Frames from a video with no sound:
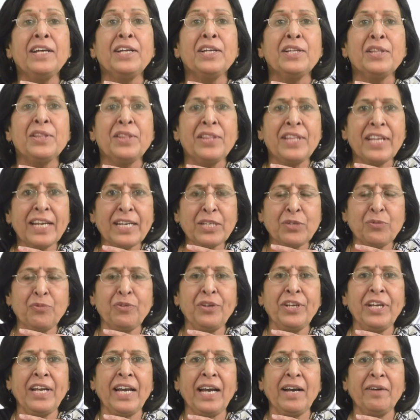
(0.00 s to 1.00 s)
that
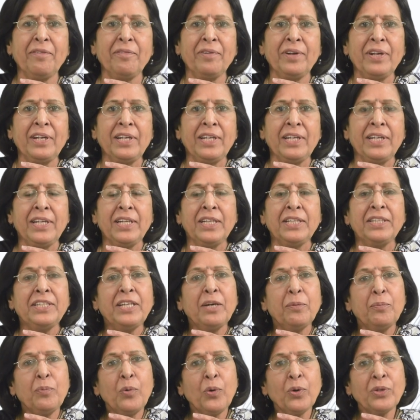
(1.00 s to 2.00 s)
we have. There
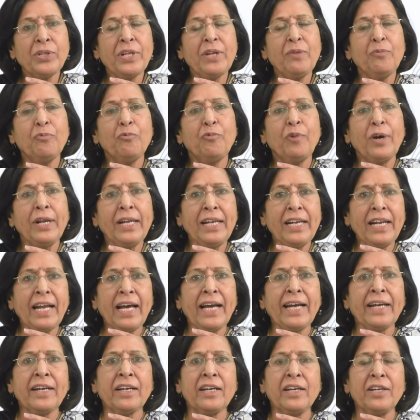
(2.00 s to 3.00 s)
are more than 1
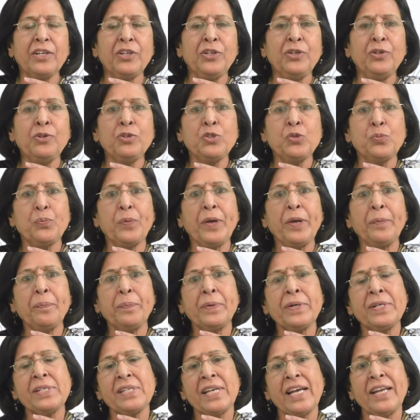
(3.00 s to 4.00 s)
lakh
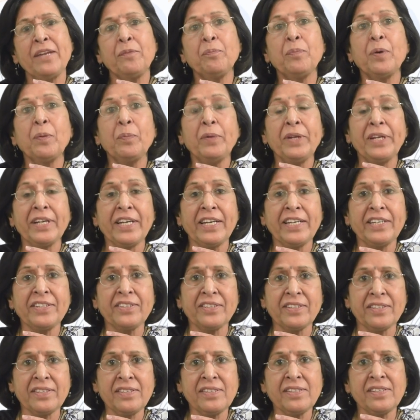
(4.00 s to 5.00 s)
newspapers and
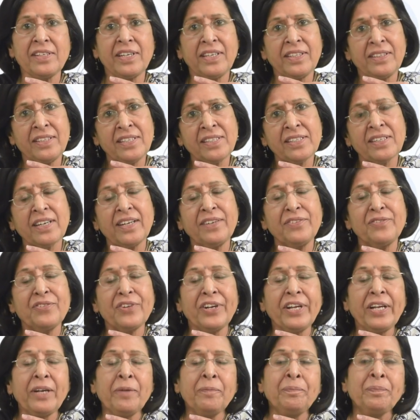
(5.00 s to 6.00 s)
publications in this
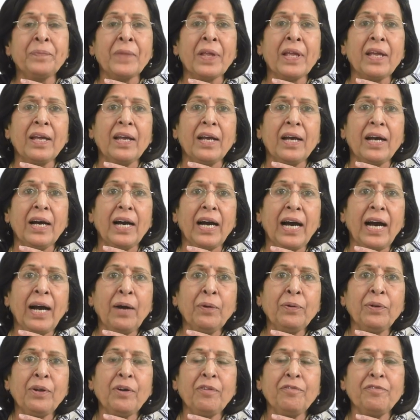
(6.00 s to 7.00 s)
country,
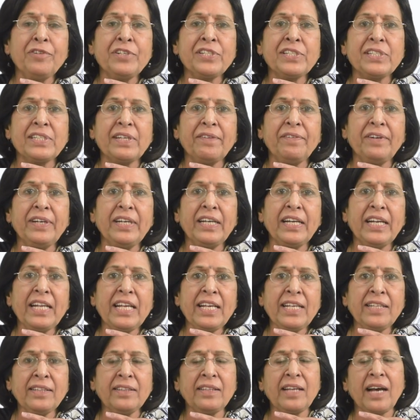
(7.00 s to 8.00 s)
out of which
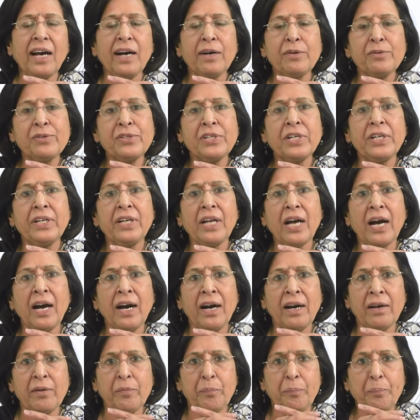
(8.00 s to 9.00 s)
17,000
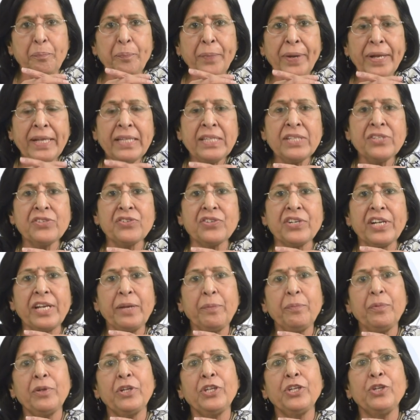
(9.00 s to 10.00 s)
are
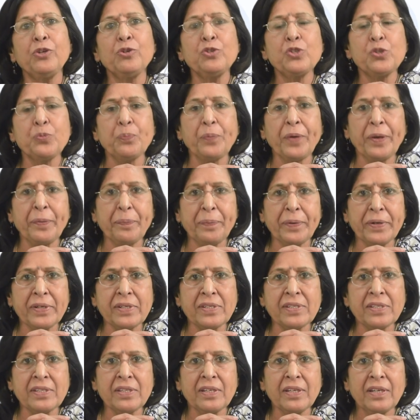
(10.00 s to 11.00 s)
mainstream newspapers.